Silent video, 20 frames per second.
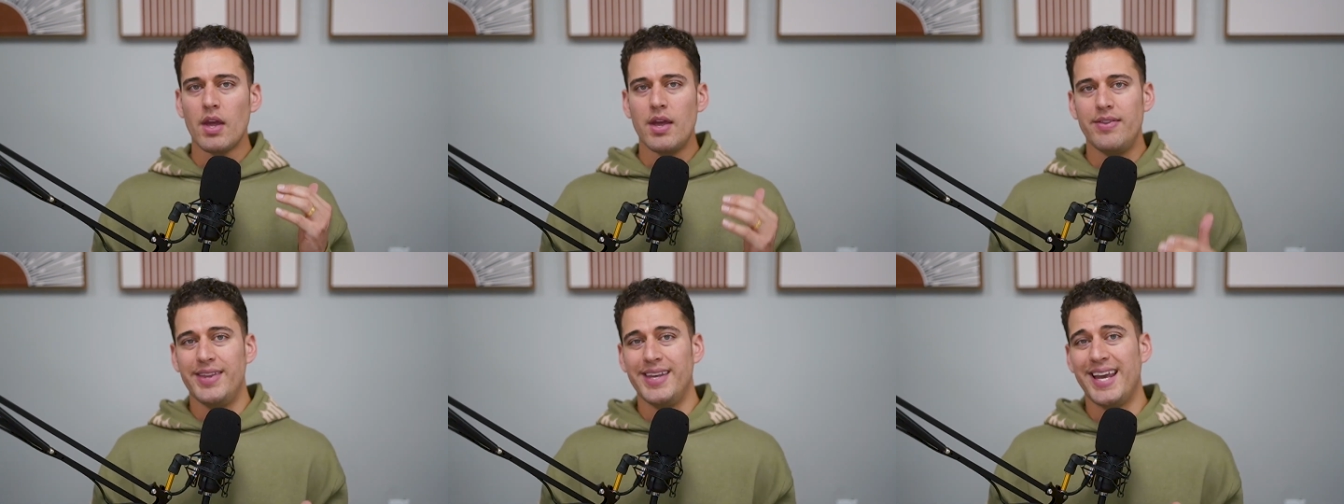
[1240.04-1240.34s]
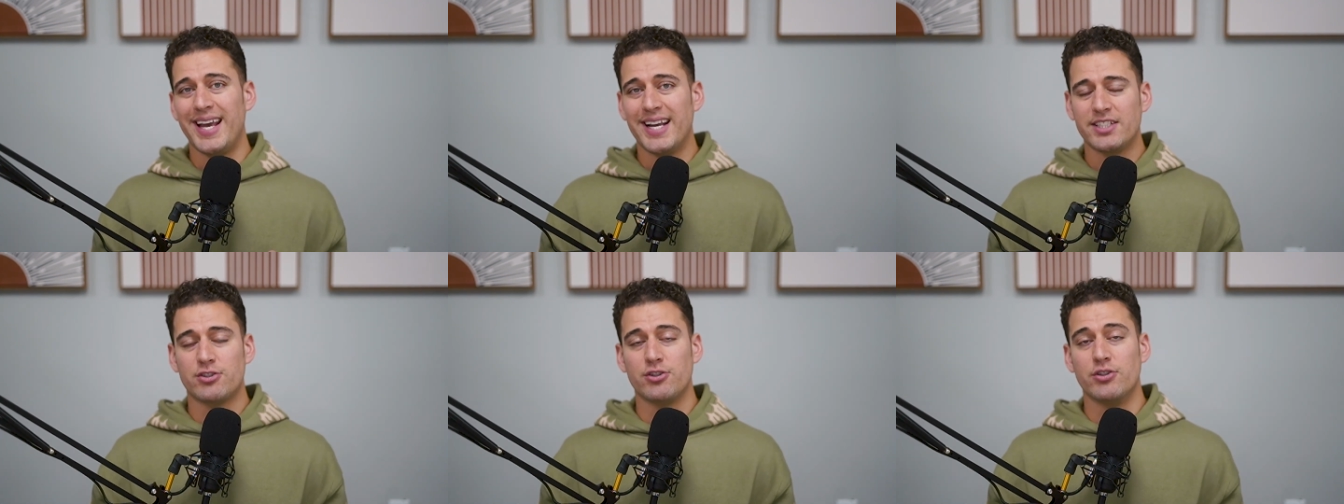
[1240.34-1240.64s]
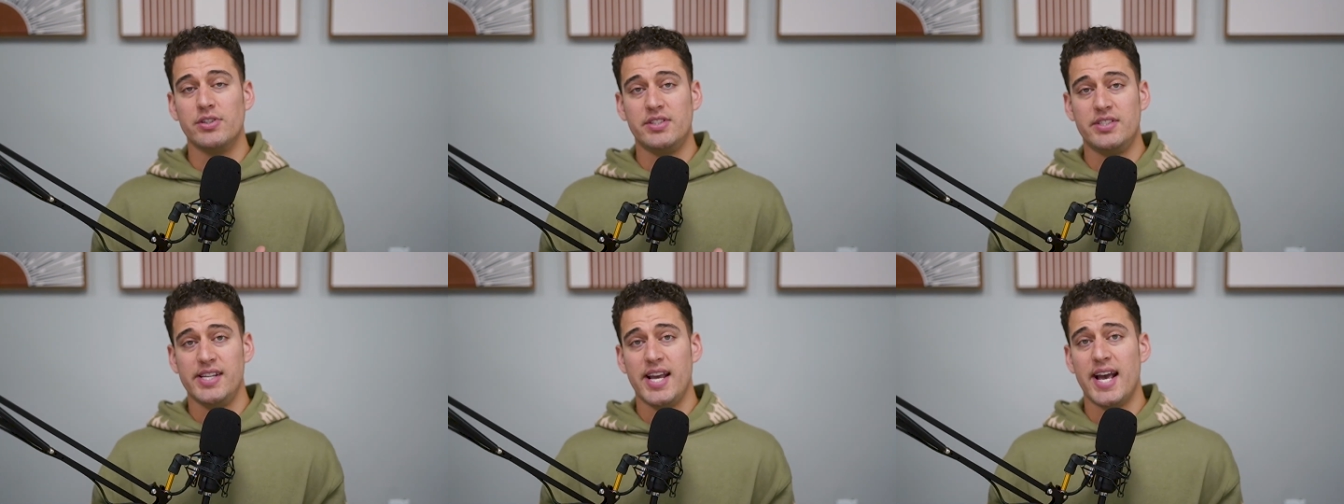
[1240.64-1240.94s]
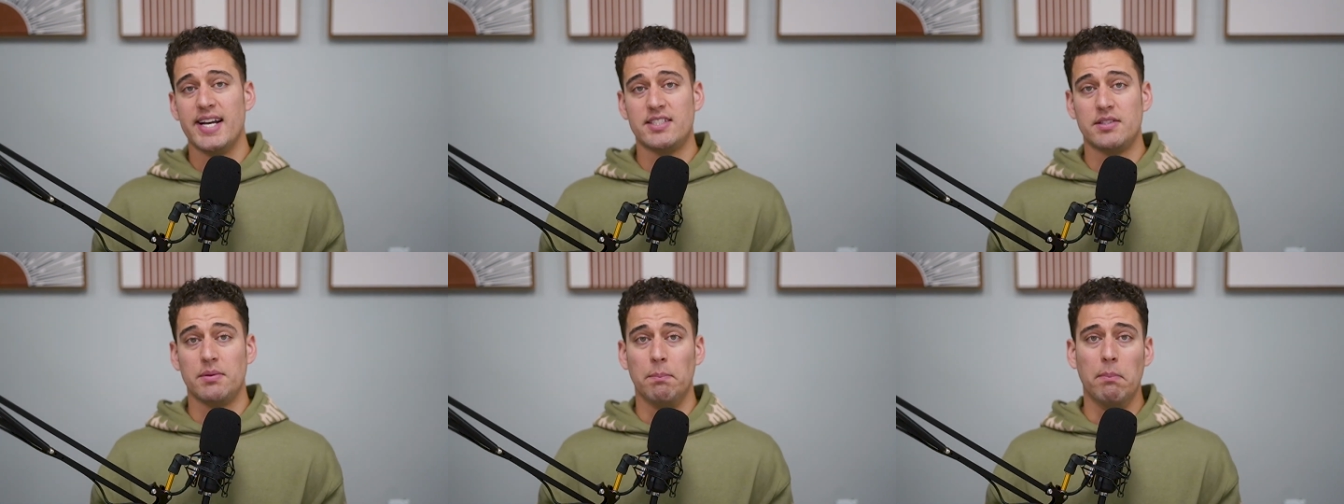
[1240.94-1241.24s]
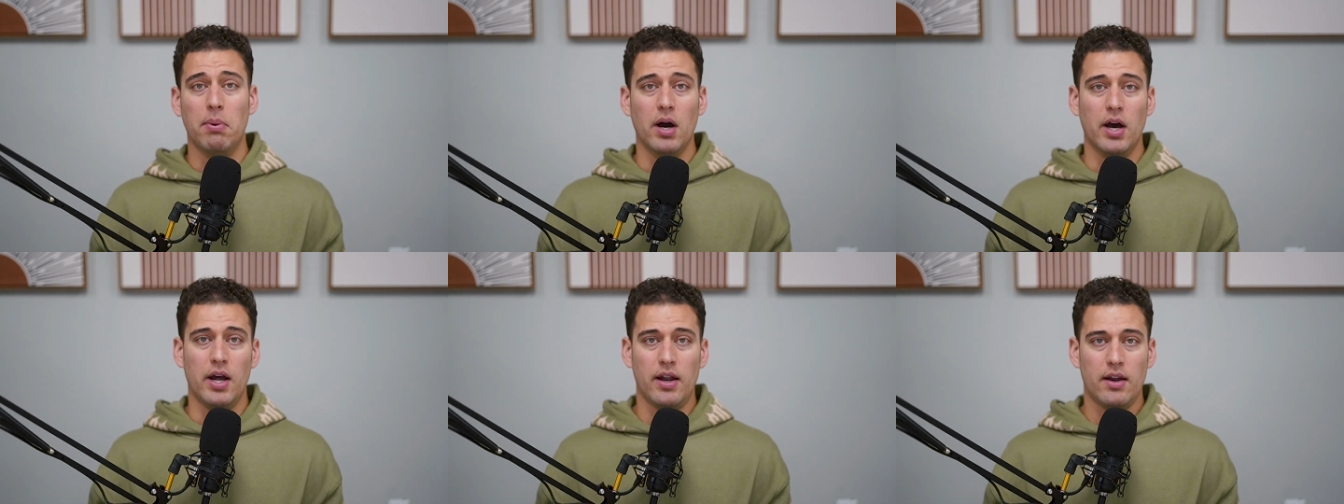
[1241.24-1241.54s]
The answer is yes,
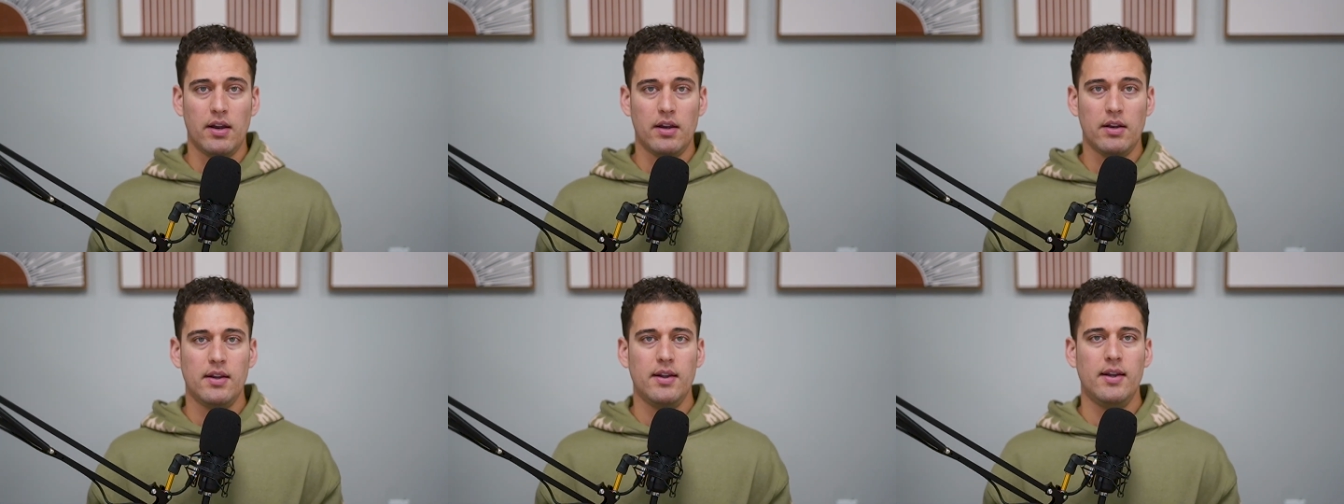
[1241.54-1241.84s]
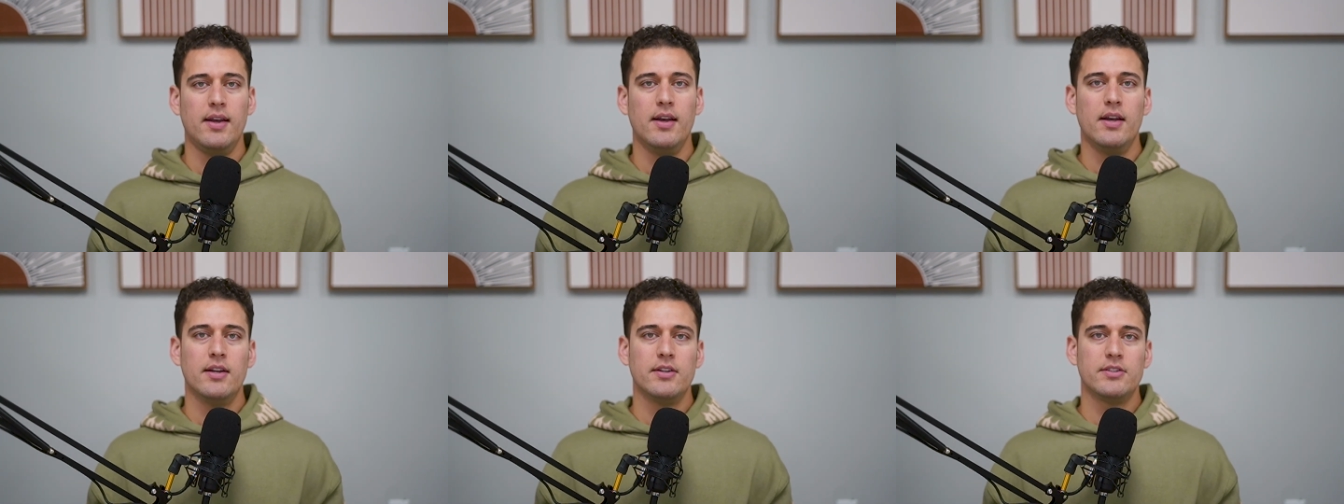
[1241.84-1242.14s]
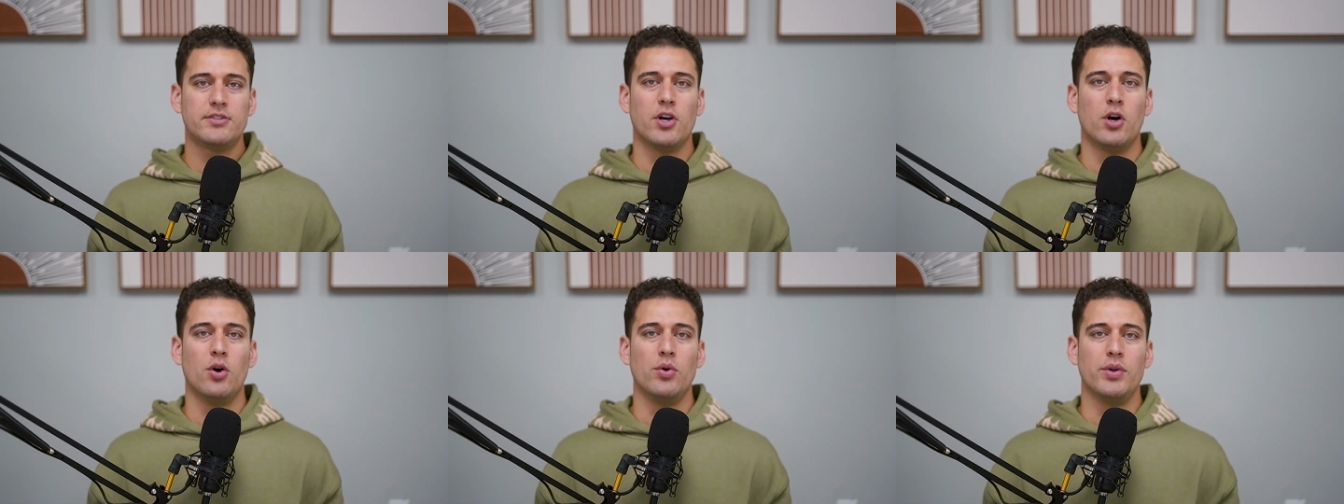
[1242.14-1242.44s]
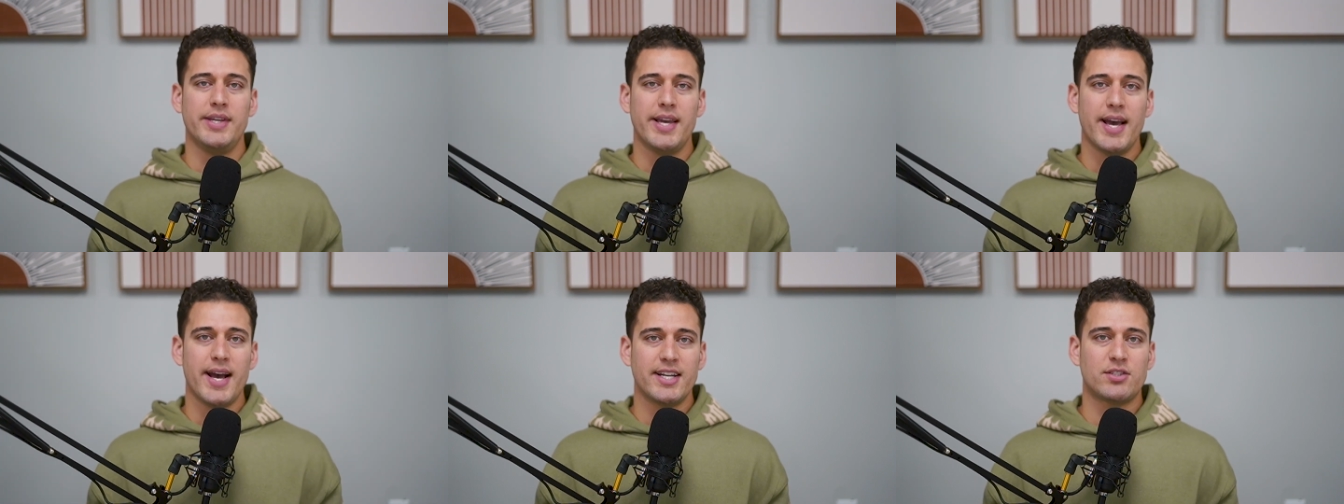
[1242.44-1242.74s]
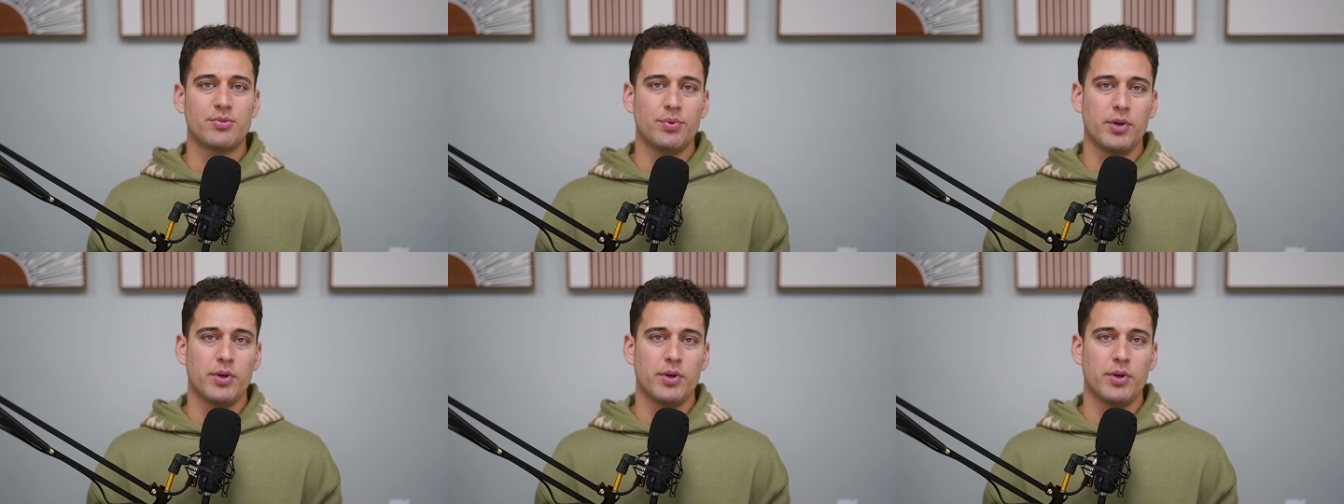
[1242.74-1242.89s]
but. So yes,